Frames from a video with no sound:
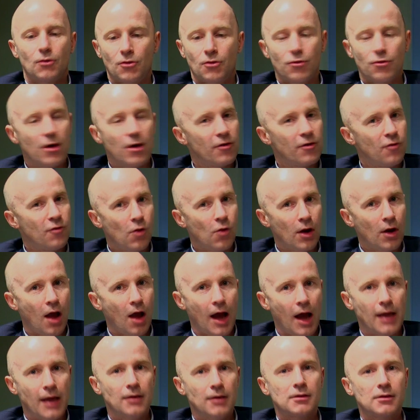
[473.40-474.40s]
or 4
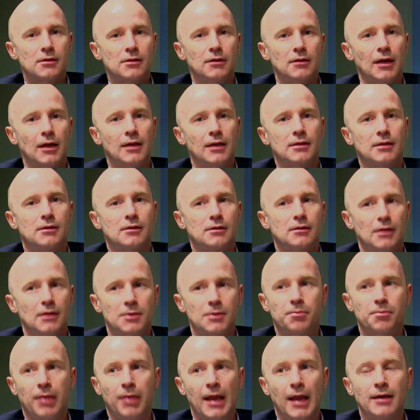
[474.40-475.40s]
lines
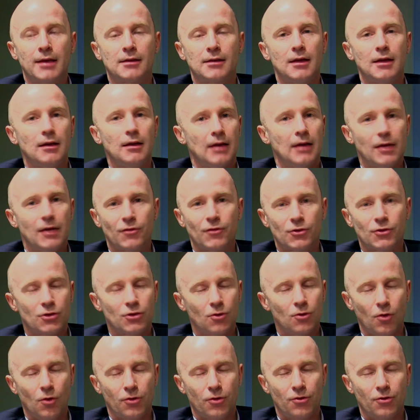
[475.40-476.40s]
is plenty, even
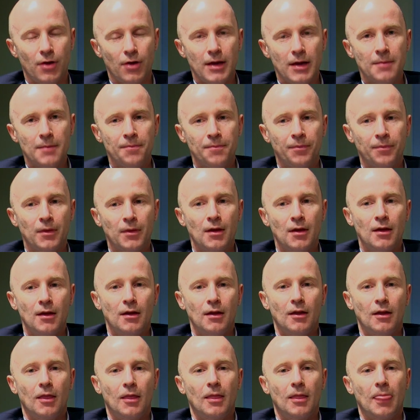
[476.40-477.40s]
2 or 3.
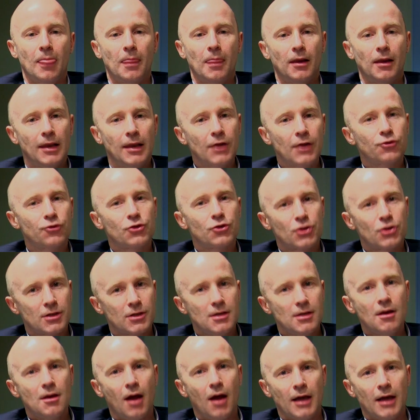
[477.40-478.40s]

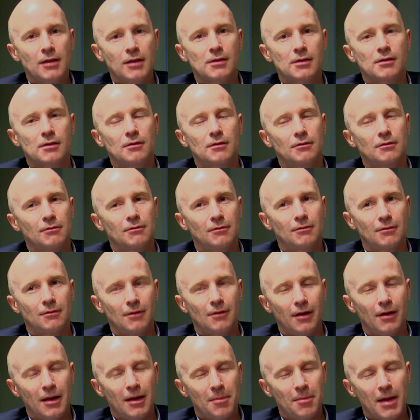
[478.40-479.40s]
Literature's nice,
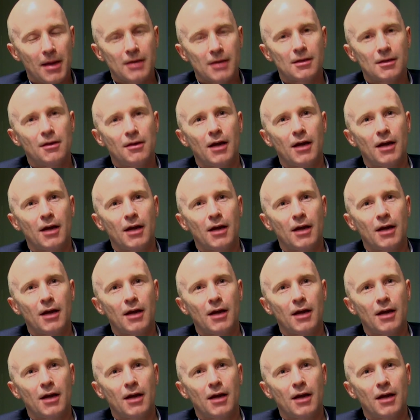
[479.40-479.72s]
and it makes a